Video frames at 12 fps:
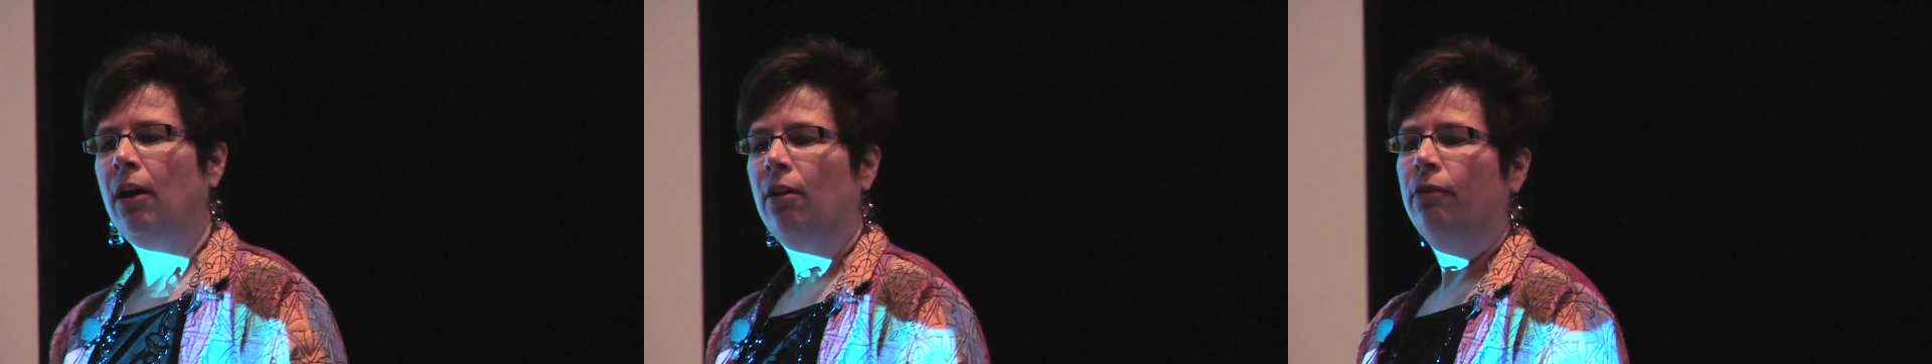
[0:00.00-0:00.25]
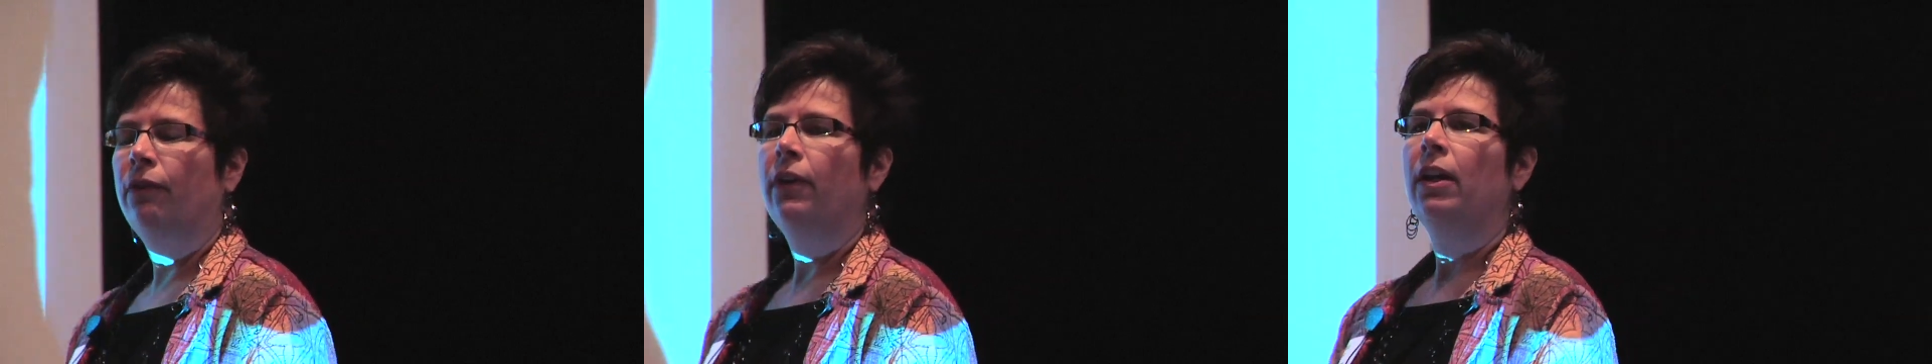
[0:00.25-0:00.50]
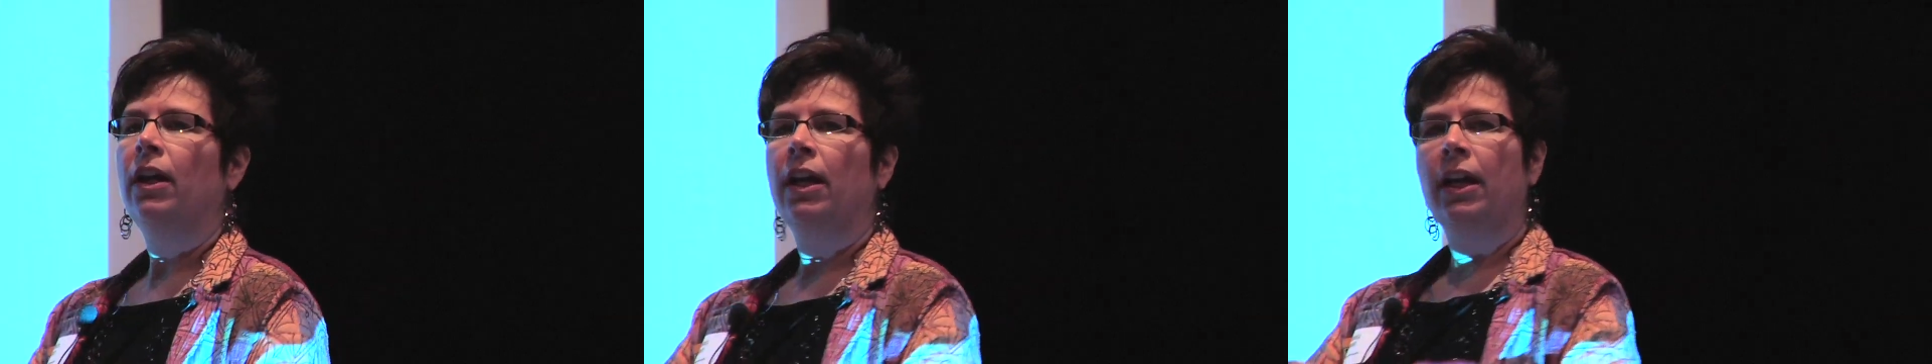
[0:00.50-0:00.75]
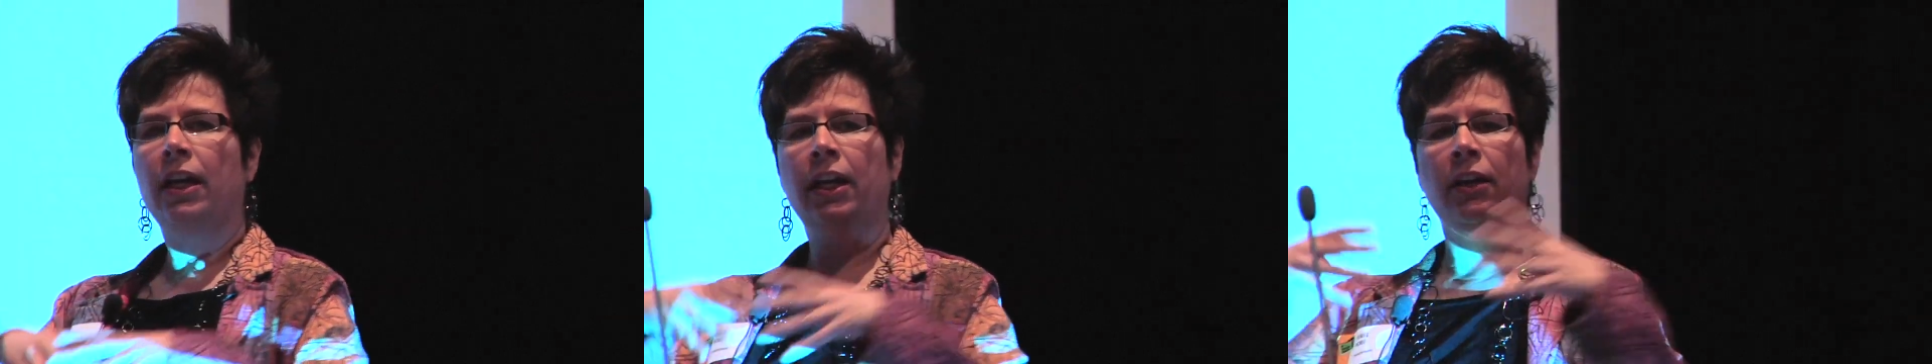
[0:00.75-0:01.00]
of
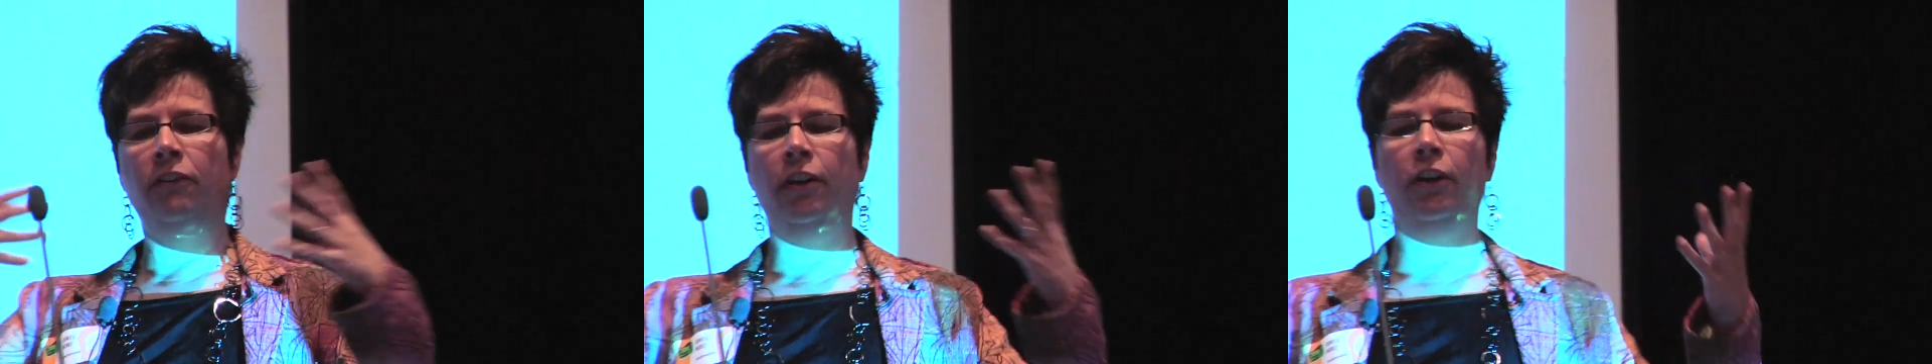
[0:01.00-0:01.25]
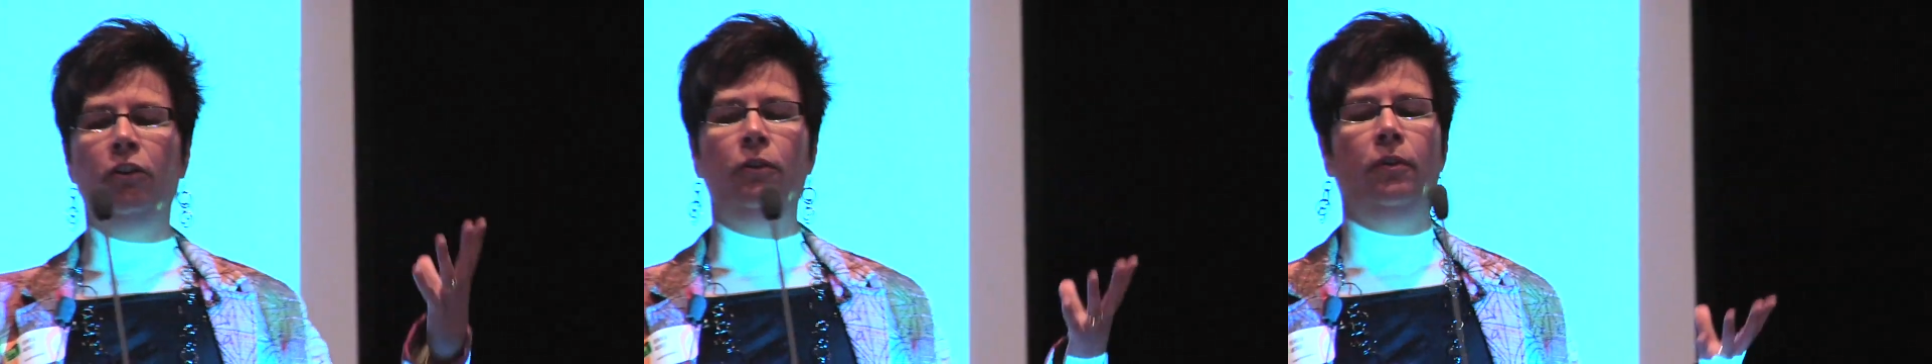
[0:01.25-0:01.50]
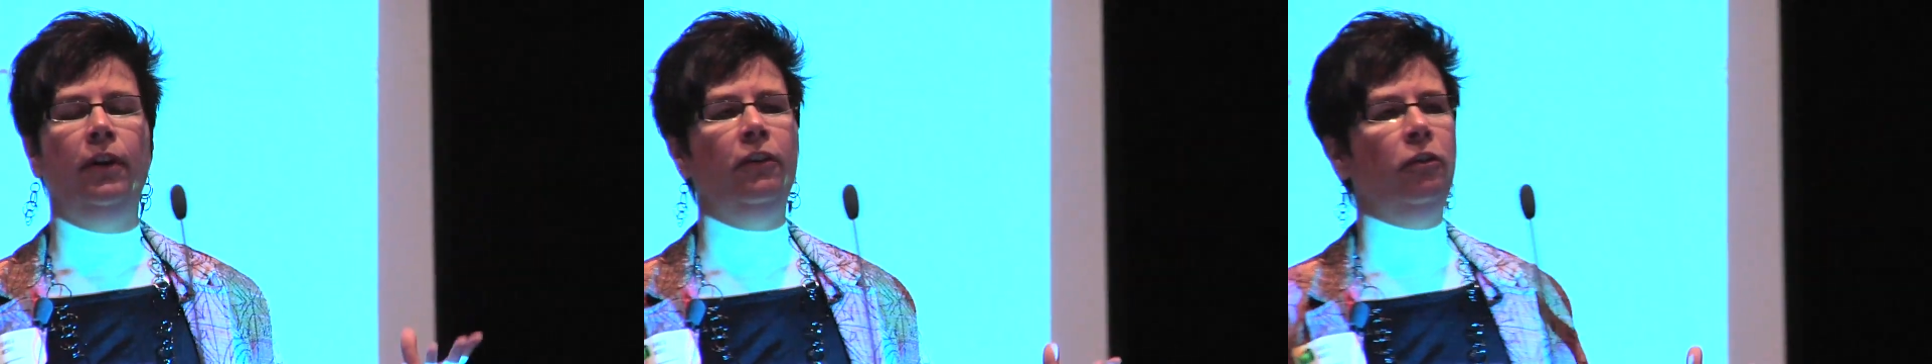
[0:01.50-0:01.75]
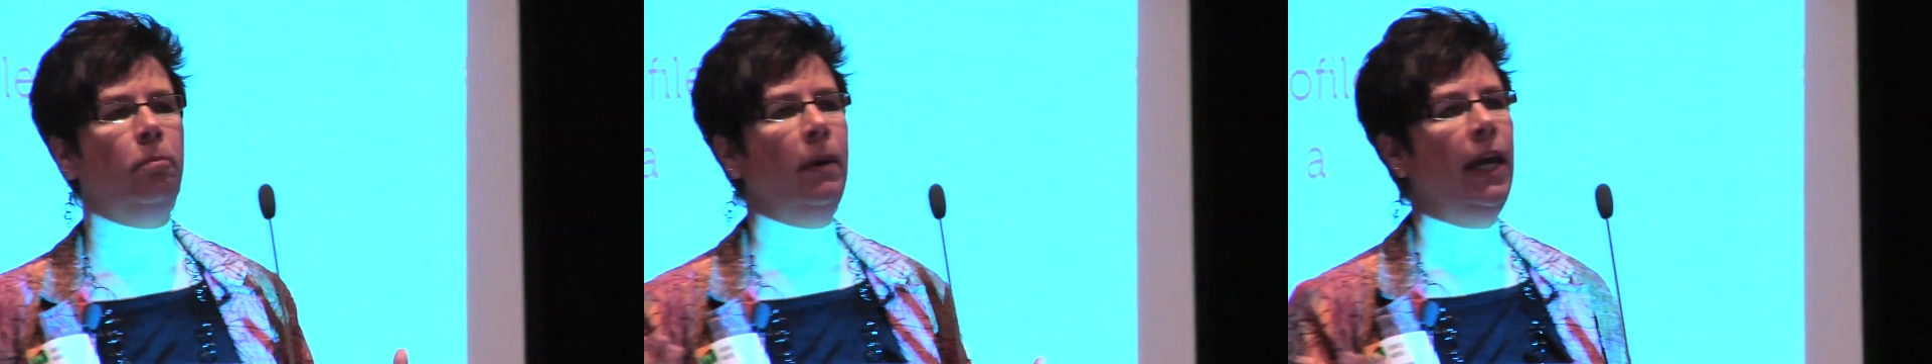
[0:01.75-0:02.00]
continuing to
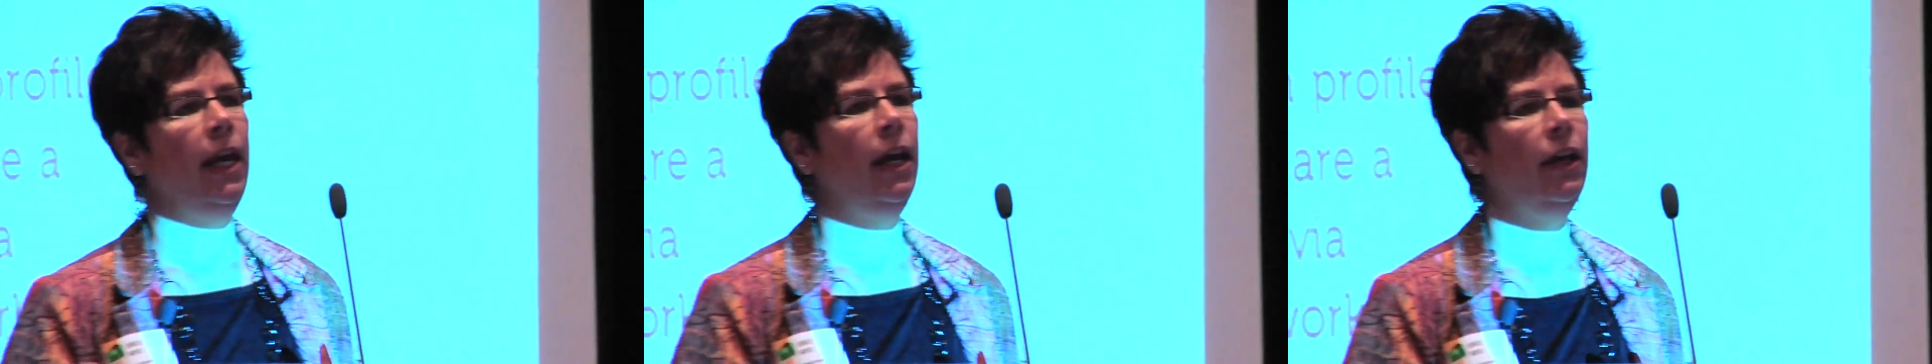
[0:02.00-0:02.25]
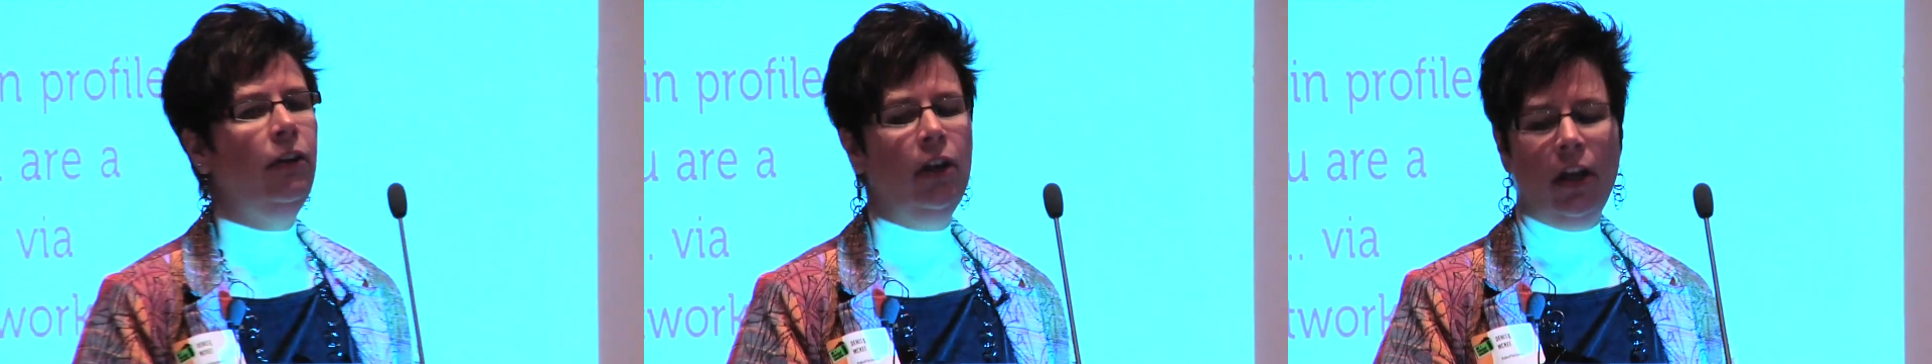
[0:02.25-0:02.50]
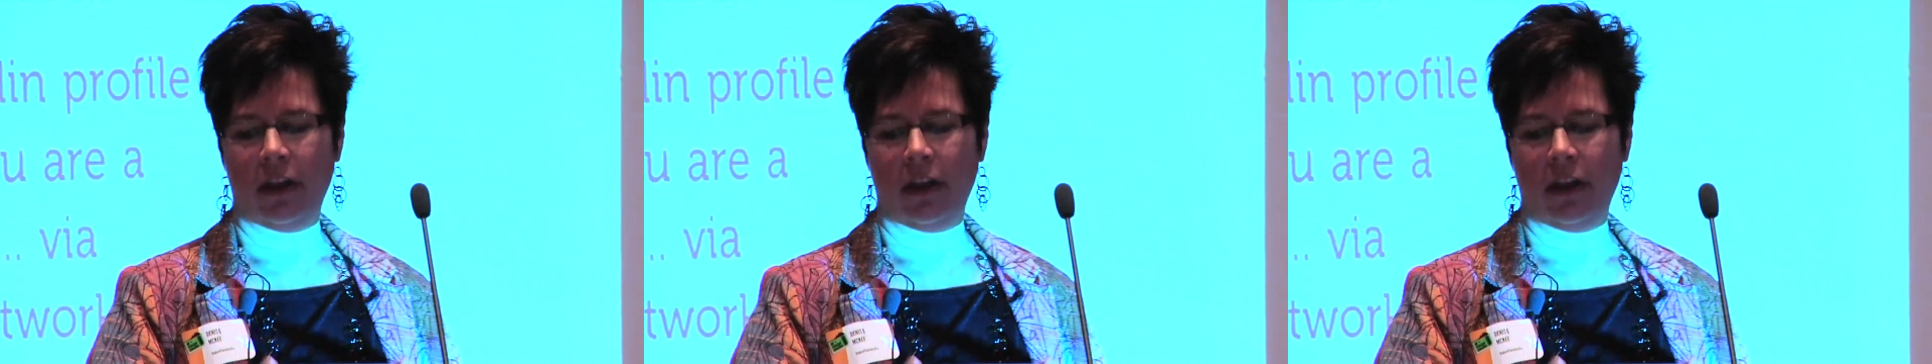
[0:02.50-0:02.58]
expand